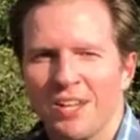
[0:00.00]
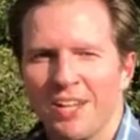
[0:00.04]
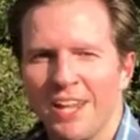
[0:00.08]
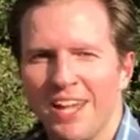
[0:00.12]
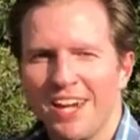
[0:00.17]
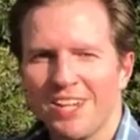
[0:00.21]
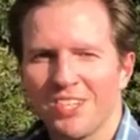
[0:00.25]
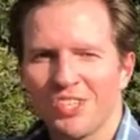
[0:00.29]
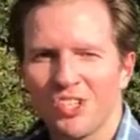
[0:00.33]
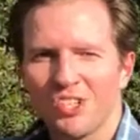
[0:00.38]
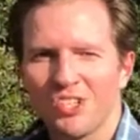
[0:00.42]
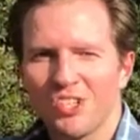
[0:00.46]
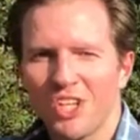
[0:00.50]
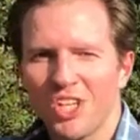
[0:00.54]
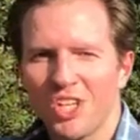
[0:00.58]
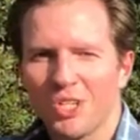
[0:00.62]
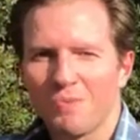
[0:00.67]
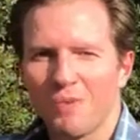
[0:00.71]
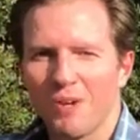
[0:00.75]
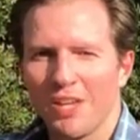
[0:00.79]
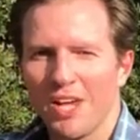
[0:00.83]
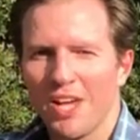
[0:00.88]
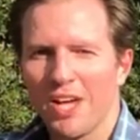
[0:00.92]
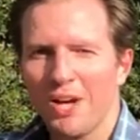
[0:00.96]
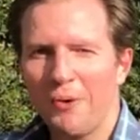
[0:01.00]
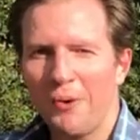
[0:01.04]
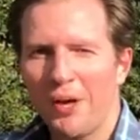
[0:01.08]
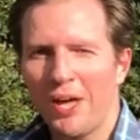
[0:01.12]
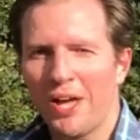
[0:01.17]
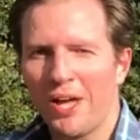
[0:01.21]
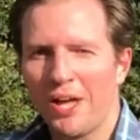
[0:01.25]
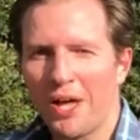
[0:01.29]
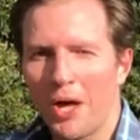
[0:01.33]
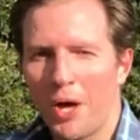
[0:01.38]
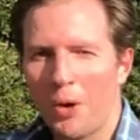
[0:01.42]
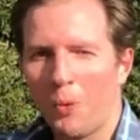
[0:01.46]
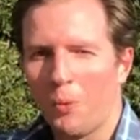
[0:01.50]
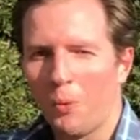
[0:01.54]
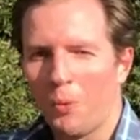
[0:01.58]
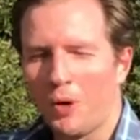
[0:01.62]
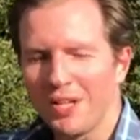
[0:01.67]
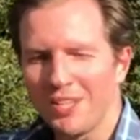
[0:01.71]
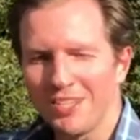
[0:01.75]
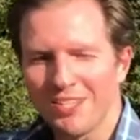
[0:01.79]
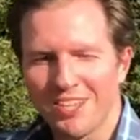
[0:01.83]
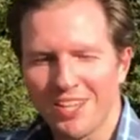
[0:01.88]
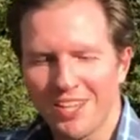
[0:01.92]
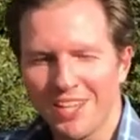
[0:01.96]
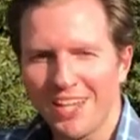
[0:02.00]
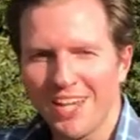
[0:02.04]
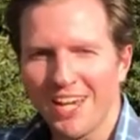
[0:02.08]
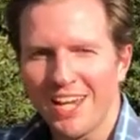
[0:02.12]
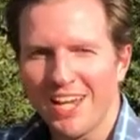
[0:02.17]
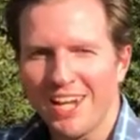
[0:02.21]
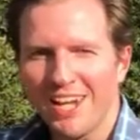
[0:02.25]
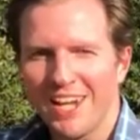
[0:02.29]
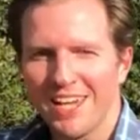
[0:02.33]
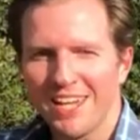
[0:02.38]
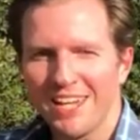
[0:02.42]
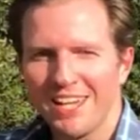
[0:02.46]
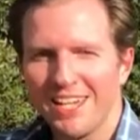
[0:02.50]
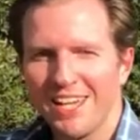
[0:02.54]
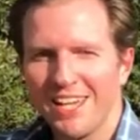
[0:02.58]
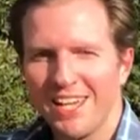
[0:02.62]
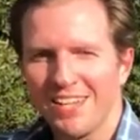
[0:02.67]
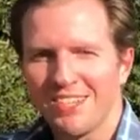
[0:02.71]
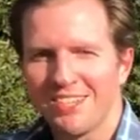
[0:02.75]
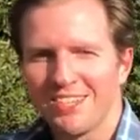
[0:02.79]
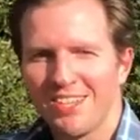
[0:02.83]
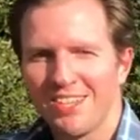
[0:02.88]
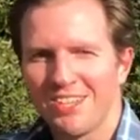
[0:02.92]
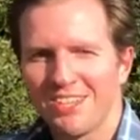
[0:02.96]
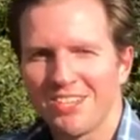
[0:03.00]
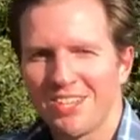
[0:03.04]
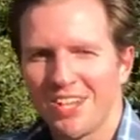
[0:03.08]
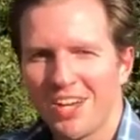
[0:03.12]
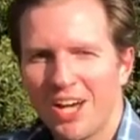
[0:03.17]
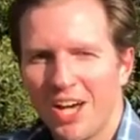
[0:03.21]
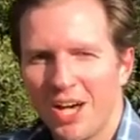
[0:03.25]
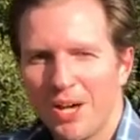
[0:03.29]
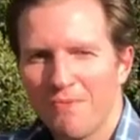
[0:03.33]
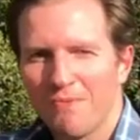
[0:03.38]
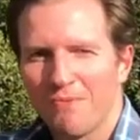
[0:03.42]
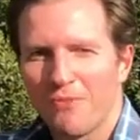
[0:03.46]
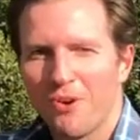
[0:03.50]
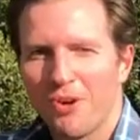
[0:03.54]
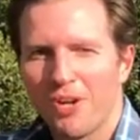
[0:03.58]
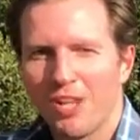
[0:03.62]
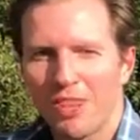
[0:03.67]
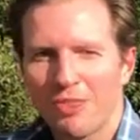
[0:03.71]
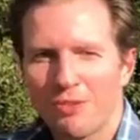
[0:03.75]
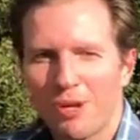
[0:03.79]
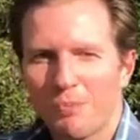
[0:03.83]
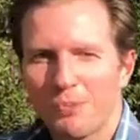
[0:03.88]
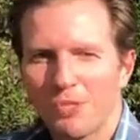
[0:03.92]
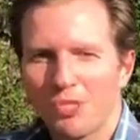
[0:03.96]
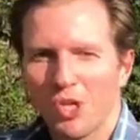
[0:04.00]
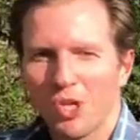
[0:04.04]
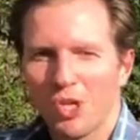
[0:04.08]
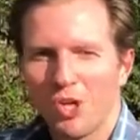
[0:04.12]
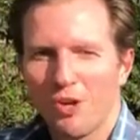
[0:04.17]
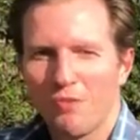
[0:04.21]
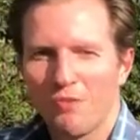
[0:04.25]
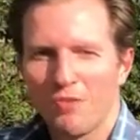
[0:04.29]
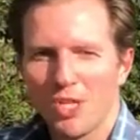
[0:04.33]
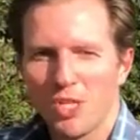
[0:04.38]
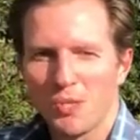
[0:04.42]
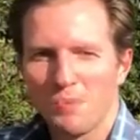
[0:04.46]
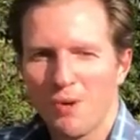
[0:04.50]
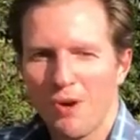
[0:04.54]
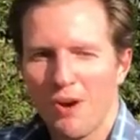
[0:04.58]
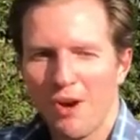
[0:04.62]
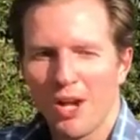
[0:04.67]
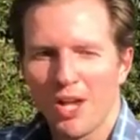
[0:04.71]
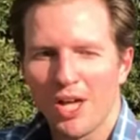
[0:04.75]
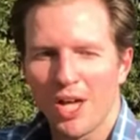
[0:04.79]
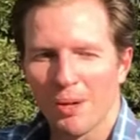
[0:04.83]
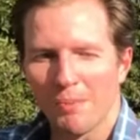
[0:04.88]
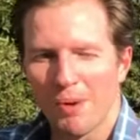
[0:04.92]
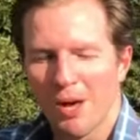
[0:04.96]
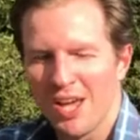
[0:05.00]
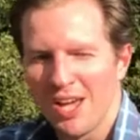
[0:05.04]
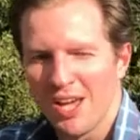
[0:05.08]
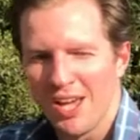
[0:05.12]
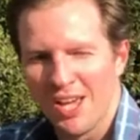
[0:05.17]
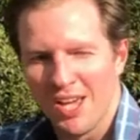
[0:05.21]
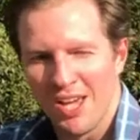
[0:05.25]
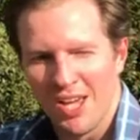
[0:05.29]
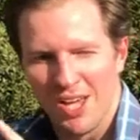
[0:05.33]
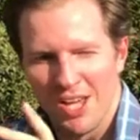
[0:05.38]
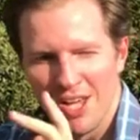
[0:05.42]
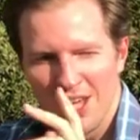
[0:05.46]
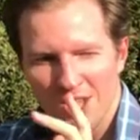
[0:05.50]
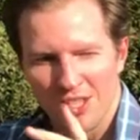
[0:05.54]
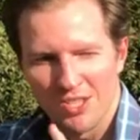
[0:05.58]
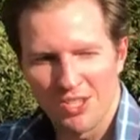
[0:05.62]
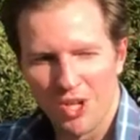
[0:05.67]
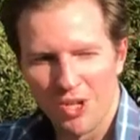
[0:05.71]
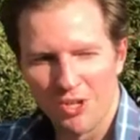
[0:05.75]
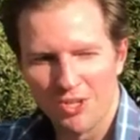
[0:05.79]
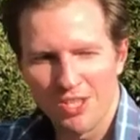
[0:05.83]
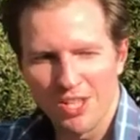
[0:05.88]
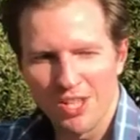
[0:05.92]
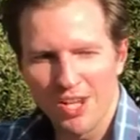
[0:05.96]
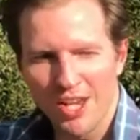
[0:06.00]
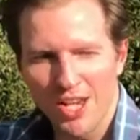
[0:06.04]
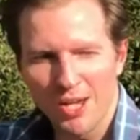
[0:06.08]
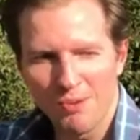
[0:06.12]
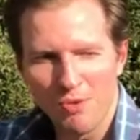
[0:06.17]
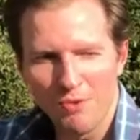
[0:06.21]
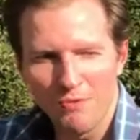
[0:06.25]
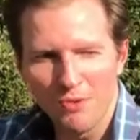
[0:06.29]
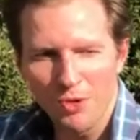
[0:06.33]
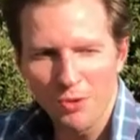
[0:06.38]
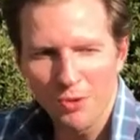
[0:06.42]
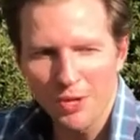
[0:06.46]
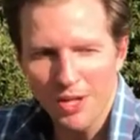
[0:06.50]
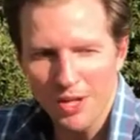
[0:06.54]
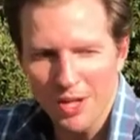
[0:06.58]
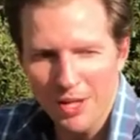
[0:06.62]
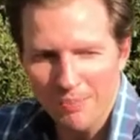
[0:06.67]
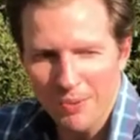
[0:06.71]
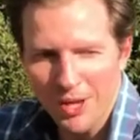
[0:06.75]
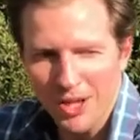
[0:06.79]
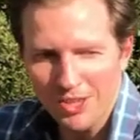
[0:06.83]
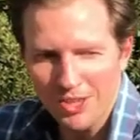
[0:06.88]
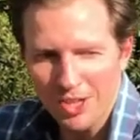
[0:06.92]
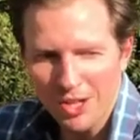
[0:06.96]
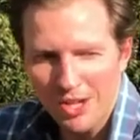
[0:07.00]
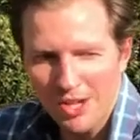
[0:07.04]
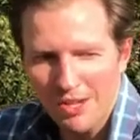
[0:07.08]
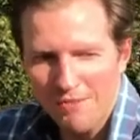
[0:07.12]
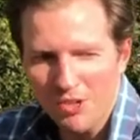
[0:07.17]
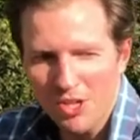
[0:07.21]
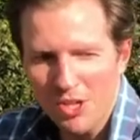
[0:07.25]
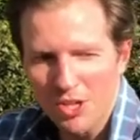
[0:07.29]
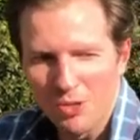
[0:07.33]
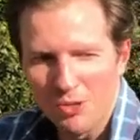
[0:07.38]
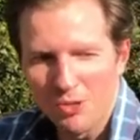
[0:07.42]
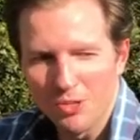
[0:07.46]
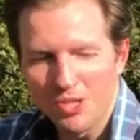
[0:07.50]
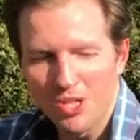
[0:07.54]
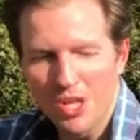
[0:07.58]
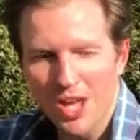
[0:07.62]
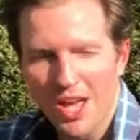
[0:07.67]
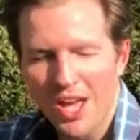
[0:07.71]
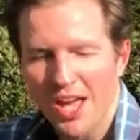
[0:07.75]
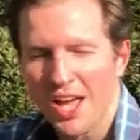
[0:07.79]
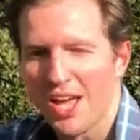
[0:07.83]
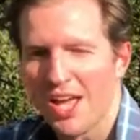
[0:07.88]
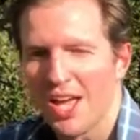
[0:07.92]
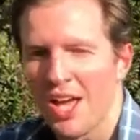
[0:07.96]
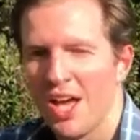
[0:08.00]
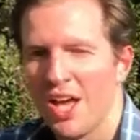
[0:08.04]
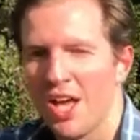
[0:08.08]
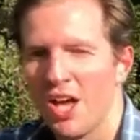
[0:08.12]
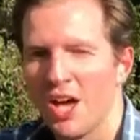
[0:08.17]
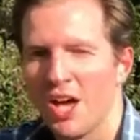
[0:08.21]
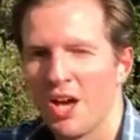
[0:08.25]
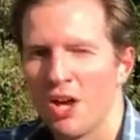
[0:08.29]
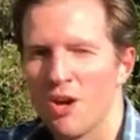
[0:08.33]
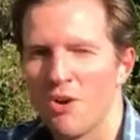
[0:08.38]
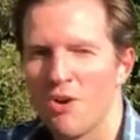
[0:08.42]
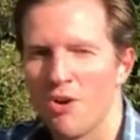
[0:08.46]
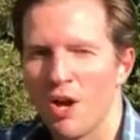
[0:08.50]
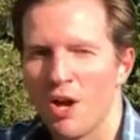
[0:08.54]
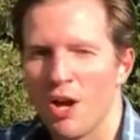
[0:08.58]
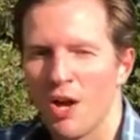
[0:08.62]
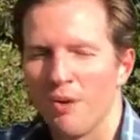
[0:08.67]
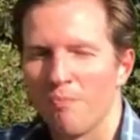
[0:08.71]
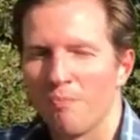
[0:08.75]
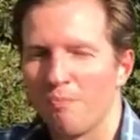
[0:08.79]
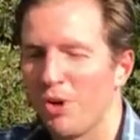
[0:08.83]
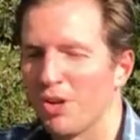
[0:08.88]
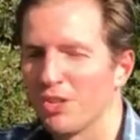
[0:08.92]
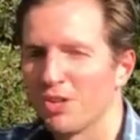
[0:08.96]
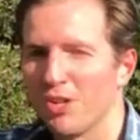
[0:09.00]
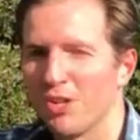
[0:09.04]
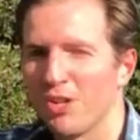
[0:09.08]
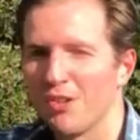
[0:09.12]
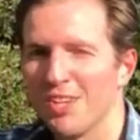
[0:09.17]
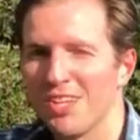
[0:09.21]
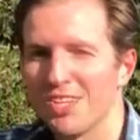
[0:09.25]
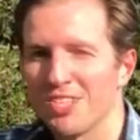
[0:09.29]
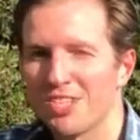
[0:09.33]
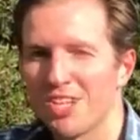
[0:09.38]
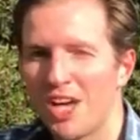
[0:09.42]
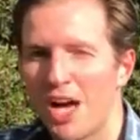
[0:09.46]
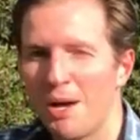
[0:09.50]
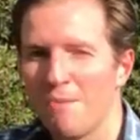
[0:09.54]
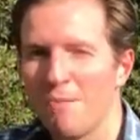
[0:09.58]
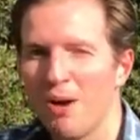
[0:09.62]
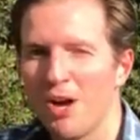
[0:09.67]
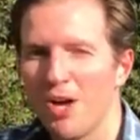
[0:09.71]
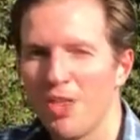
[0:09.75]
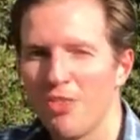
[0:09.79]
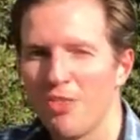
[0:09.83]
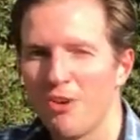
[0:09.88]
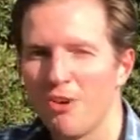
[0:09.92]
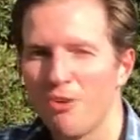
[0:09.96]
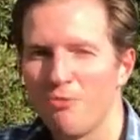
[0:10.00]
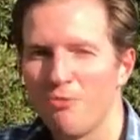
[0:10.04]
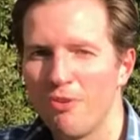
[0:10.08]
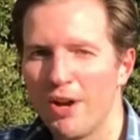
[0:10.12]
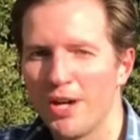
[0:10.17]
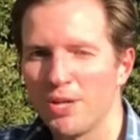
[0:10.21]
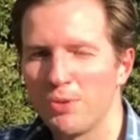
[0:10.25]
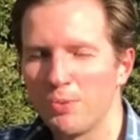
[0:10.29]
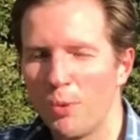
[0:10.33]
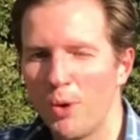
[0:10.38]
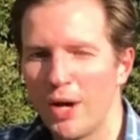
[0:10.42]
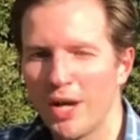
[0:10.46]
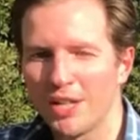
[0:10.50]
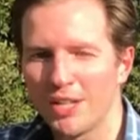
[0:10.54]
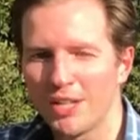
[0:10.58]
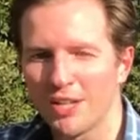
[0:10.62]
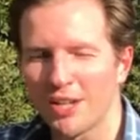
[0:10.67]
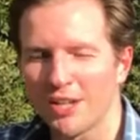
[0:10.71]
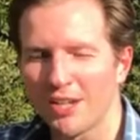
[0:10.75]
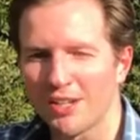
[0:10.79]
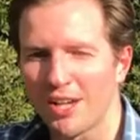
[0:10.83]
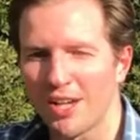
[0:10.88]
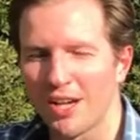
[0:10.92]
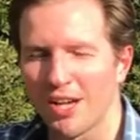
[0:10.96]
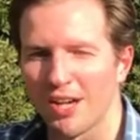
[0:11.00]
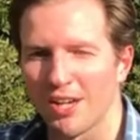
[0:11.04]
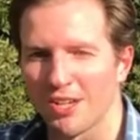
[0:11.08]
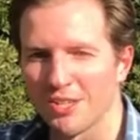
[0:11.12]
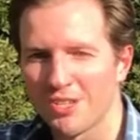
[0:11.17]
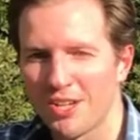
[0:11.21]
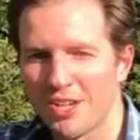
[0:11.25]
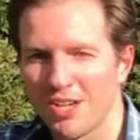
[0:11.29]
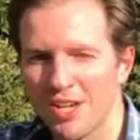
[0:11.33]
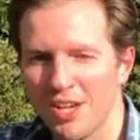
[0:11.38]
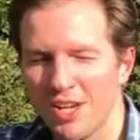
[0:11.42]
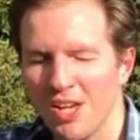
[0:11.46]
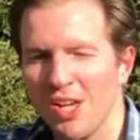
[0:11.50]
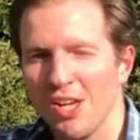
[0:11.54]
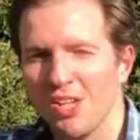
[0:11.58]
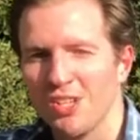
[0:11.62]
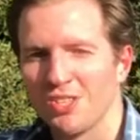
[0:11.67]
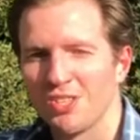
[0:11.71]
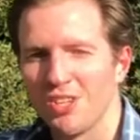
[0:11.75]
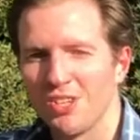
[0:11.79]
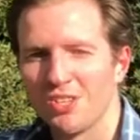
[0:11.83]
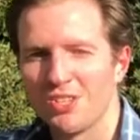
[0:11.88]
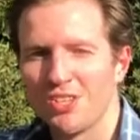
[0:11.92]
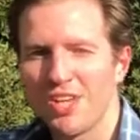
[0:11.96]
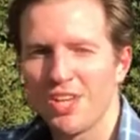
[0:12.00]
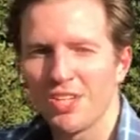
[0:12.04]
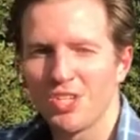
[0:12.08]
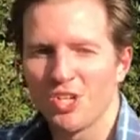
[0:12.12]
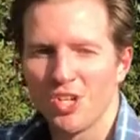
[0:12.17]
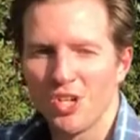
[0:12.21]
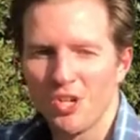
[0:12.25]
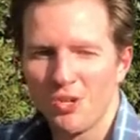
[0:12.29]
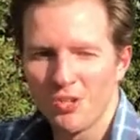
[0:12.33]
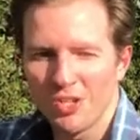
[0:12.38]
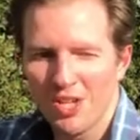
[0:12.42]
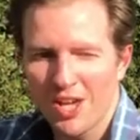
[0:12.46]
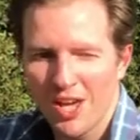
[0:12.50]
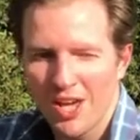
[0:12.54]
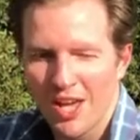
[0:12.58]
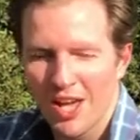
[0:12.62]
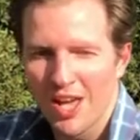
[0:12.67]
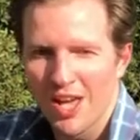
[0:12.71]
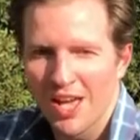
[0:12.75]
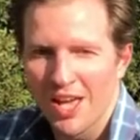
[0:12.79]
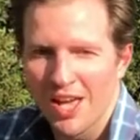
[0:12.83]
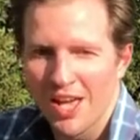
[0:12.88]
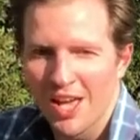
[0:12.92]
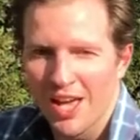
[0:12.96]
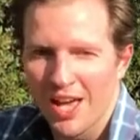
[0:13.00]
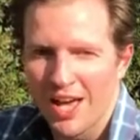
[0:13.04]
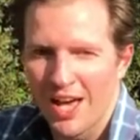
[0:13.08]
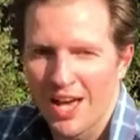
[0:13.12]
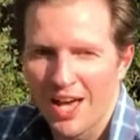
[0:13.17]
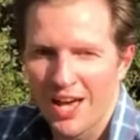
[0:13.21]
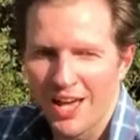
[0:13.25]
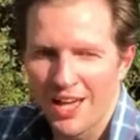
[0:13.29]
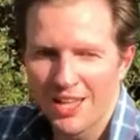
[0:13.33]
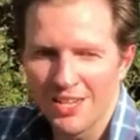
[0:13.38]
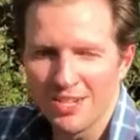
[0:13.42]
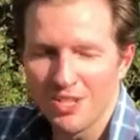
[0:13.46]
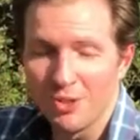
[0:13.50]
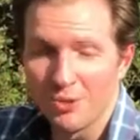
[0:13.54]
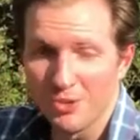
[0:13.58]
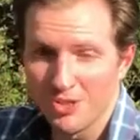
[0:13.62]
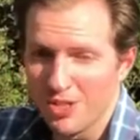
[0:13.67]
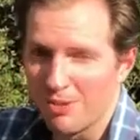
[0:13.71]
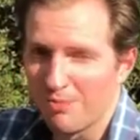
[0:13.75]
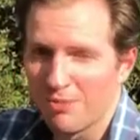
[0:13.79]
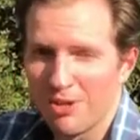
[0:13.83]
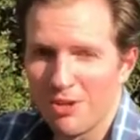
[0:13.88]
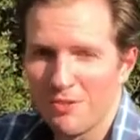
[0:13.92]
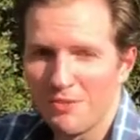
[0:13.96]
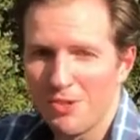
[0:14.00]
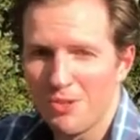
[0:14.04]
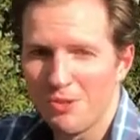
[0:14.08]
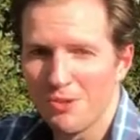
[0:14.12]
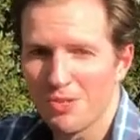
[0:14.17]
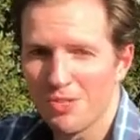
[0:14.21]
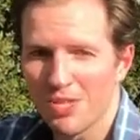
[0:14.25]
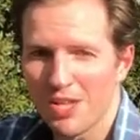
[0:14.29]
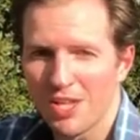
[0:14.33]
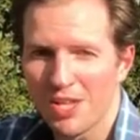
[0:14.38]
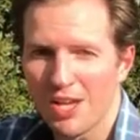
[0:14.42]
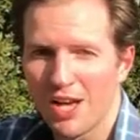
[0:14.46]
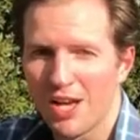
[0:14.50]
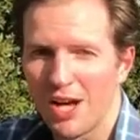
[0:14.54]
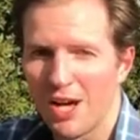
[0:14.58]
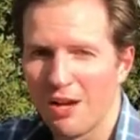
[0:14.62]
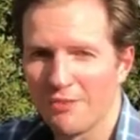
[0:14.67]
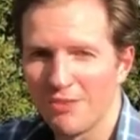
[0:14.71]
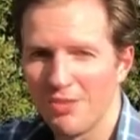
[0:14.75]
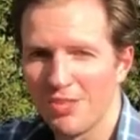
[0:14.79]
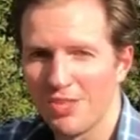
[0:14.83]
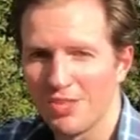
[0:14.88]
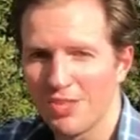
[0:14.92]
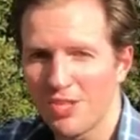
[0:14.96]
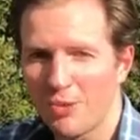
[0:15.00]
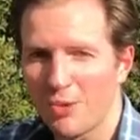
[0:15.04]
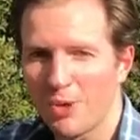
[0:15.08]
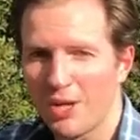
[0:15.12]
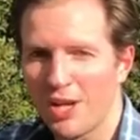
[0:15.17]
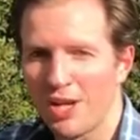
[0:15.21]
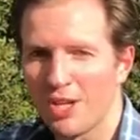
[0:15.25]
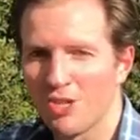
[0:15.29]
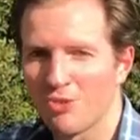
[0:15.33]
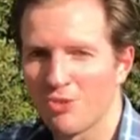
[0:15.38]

Ladies and gentlemen, here we are once again. Yes, it's time for another episode of the Spirit Hub. So today I'm reviewing Pacto Navio's bottle, this time the red wine cask. So stay tuned and you'll see my reviews after this quick